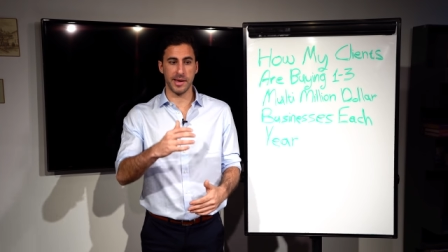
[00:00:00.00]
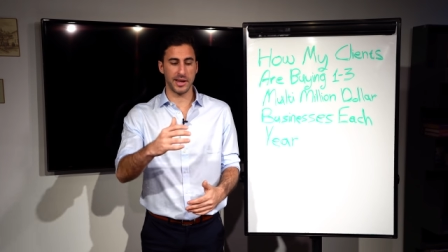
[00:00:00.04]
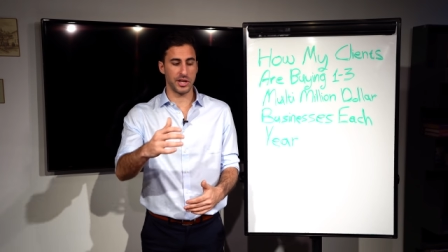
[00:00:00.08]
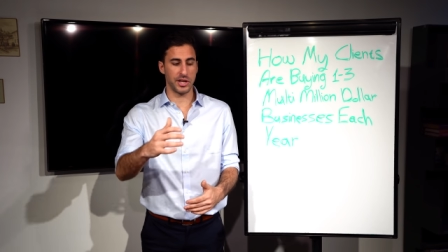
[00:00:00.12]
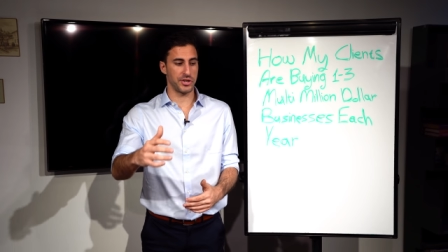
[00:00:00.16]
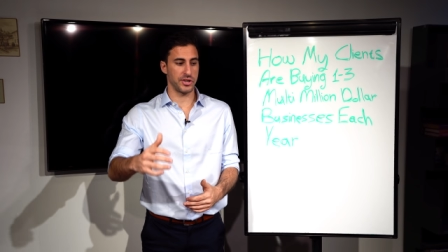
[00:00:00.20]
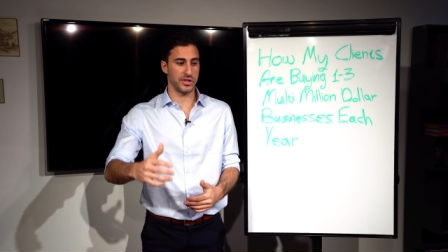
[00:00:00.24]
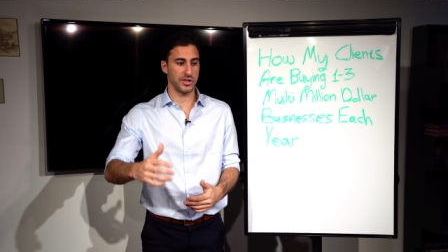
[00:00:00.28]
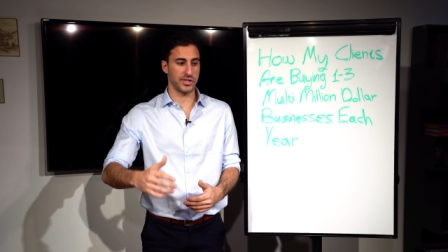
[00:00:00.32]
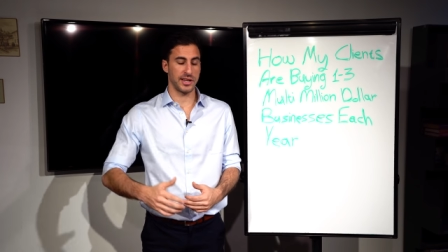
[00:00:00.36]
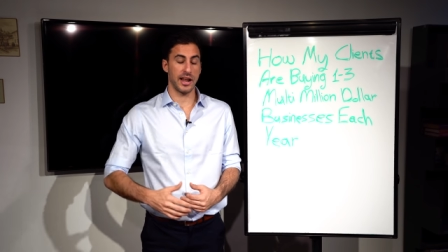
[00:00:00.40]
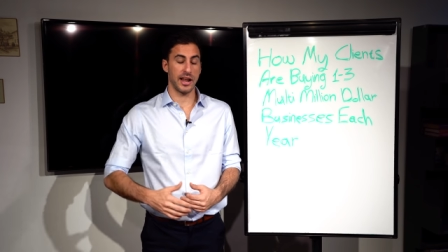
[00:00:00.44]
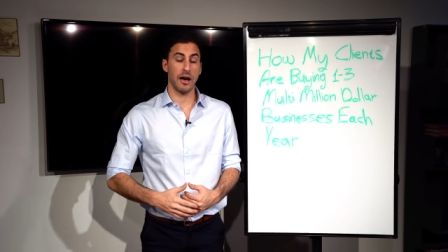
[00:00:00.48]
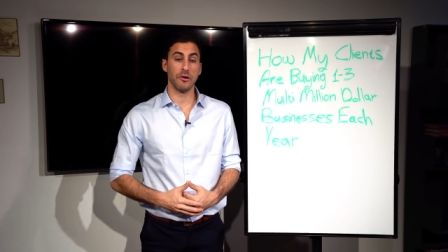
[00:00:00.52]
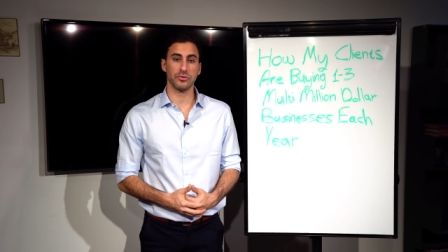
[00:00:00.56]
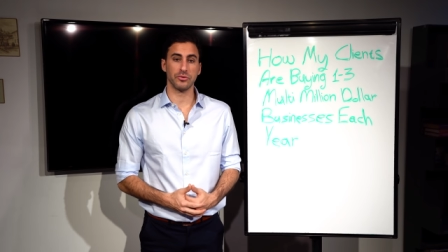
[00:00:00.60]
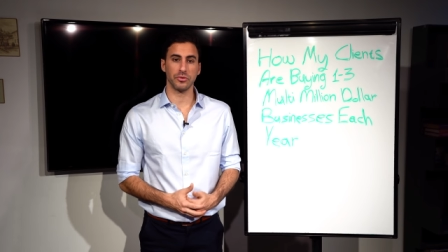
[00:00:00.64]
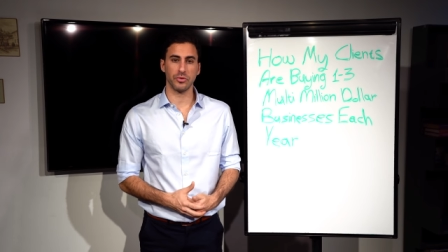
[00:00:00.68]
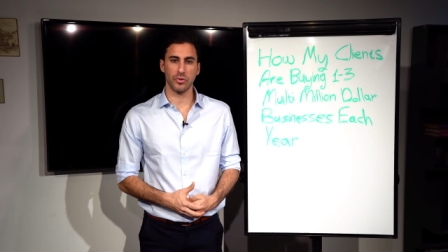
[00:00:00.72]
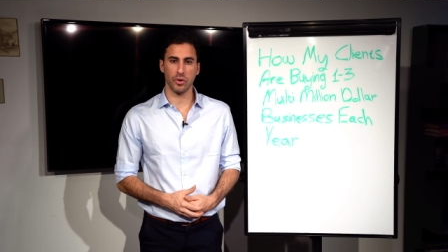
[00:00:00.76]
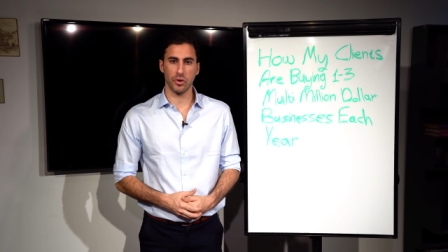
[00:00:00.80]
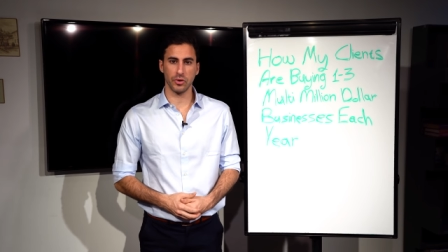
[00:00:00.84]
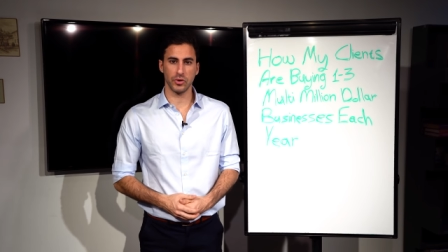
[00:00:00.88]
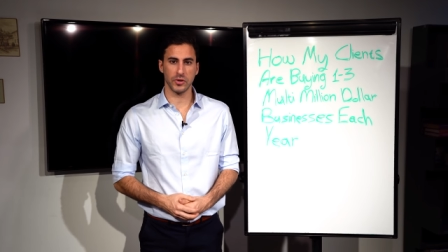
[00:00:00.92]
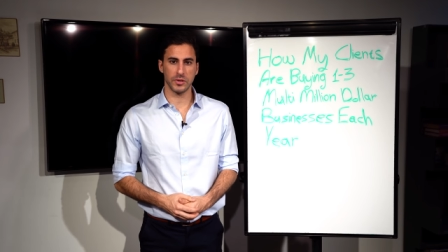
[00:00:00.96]
managers and how
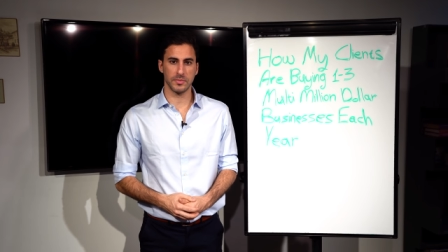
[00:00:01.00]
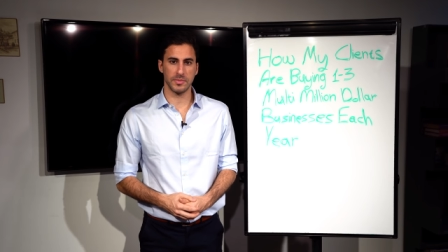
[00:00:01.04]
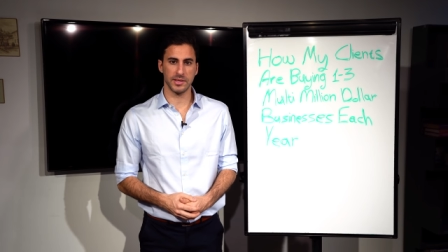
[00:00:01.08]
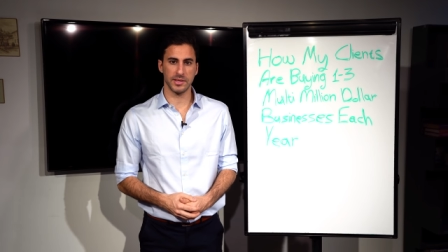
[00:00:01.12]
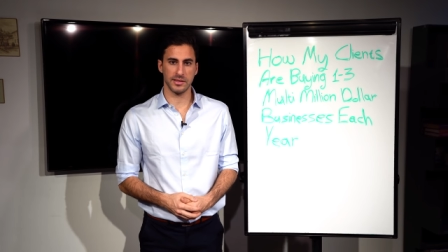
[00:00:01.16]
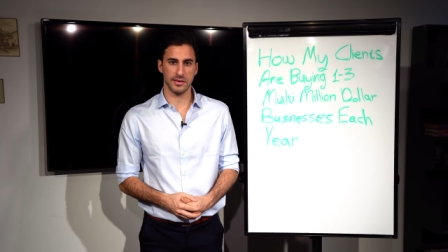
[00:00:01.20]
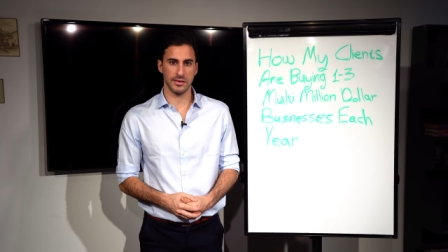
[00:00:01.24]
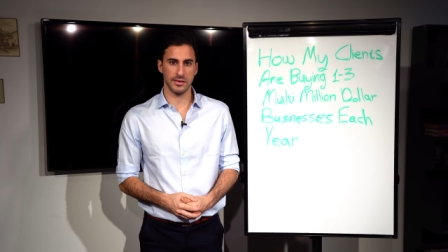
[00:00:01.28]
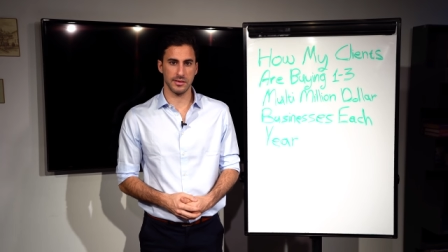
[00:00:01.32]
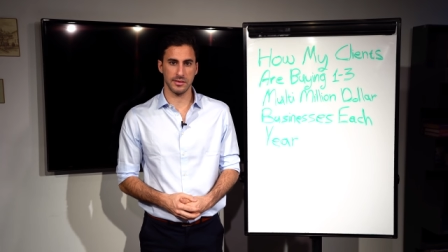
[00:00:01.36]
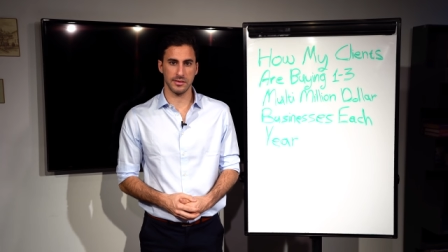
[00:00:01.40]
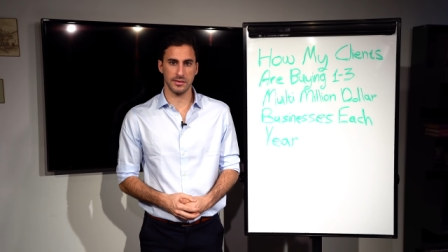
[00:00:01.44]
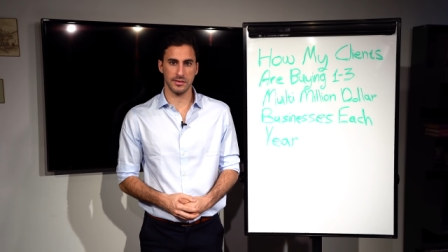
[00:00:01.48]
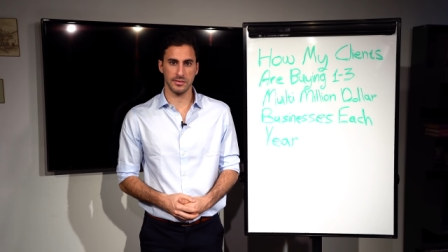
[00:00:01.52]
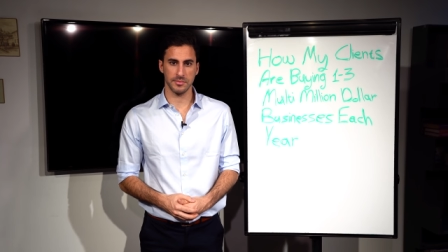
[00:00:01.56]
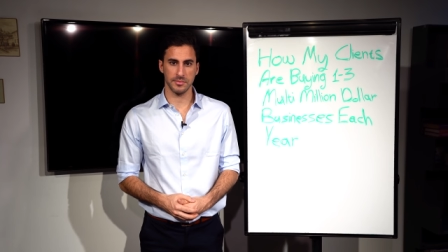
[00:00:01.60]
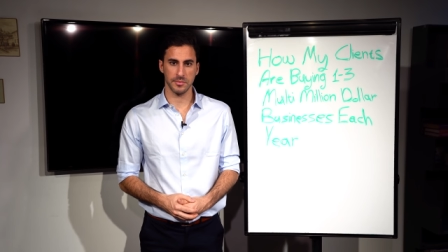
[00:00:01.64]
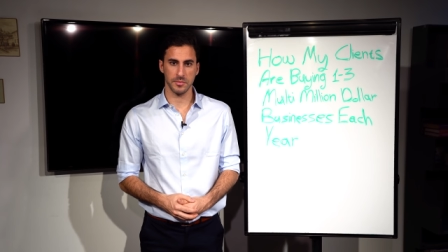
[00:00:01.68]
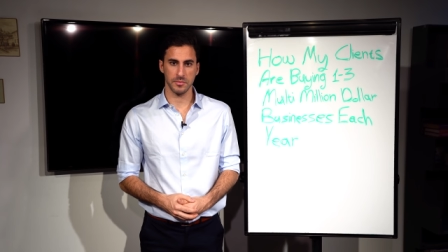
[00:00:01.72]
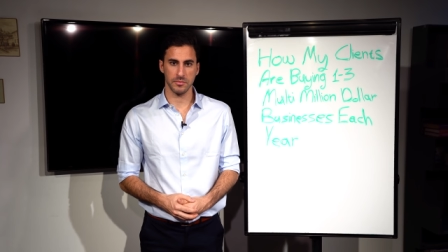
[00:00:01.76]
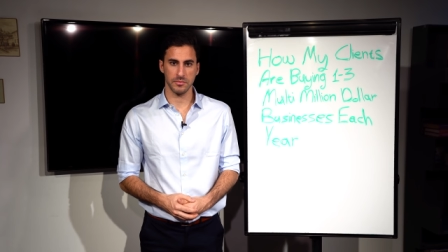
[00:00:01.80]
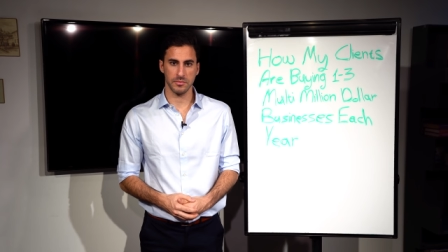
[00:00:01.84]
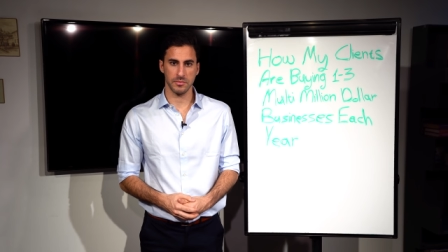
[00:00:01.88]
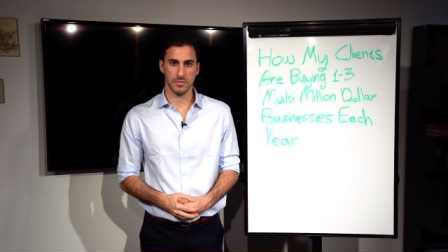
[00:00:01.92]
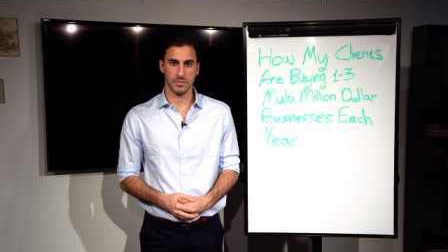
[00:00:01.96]
to grow those businesses.